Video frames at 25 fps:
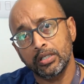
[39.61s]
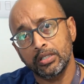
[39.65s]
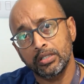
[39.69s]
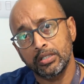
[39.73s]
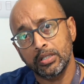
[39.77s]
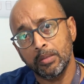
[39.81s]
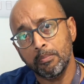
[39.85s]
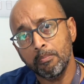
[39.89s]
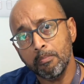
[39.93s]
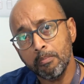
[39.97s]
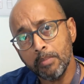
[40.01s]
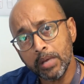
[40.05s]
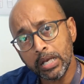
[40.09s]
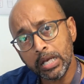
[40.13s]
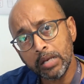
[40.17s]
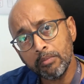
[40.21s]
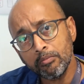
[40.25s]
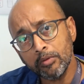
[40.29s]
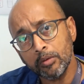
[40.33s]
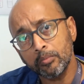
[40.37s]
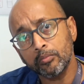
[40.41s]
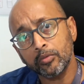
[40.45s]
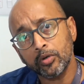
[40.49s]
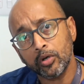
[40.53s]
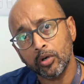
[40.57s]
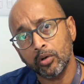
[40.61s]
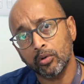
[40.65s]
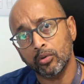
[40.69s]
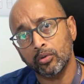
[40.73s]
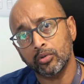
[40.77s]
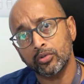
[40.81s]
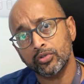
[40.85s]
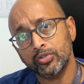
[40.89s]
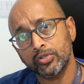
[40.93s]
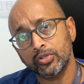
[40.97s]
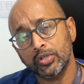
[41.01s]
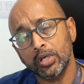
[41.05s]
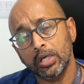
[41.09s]
The minimum
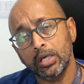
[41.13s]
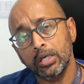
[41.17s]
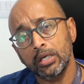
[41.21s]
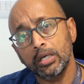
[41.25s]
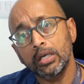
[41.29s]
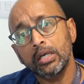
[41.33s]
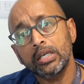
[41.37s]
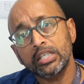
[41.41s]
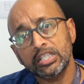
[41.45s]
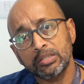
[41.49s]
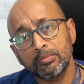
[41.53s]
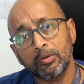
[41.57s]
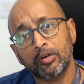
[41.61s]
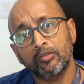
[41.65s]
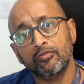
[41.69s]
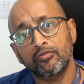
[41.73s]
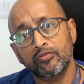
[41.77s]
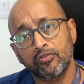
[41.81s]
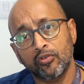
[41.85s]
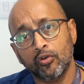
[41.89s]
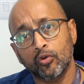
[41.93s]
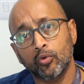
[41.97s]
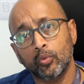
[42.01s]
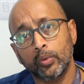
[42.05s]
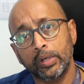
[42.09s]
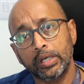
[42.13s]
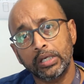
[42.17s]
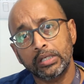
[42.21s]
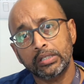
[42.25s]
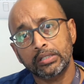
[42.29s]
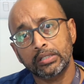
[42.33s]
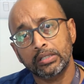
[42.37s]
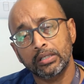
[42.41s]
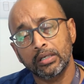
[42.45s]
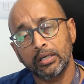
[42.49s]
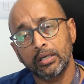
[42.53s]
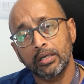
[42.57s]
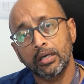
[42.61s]
course is about 4 weeks,